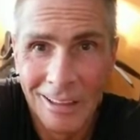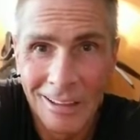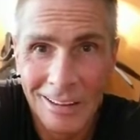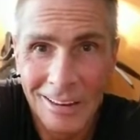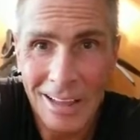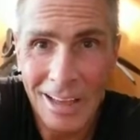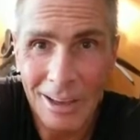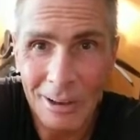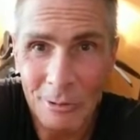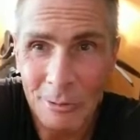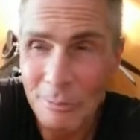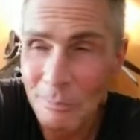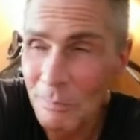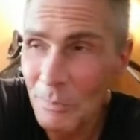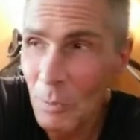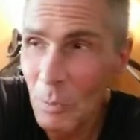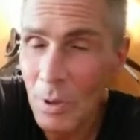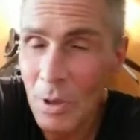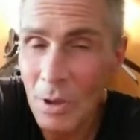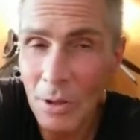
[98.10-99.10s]
Now,
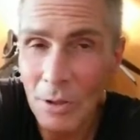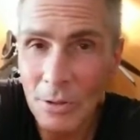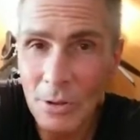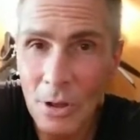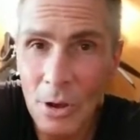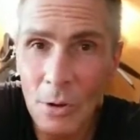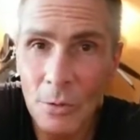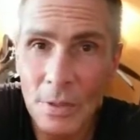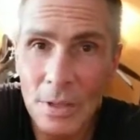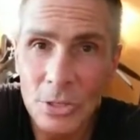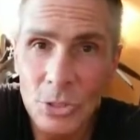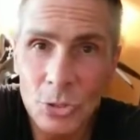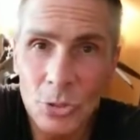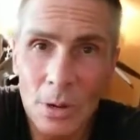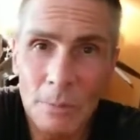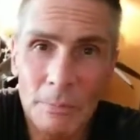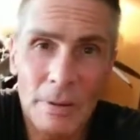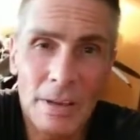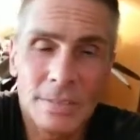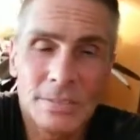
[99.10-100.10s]
we all know that
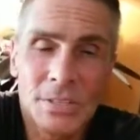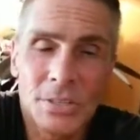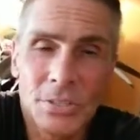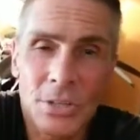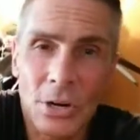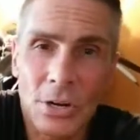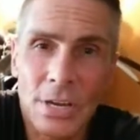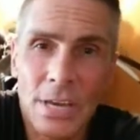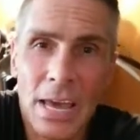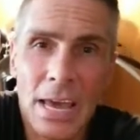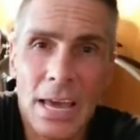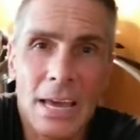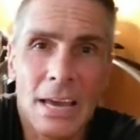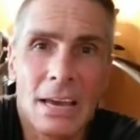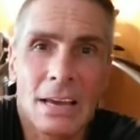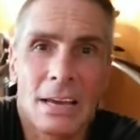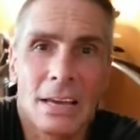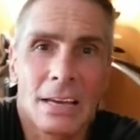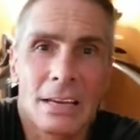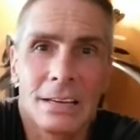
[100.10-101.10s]
Trump has this
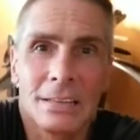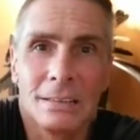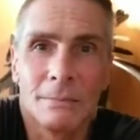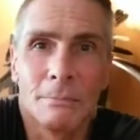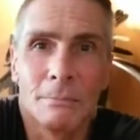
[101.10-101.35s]
archaic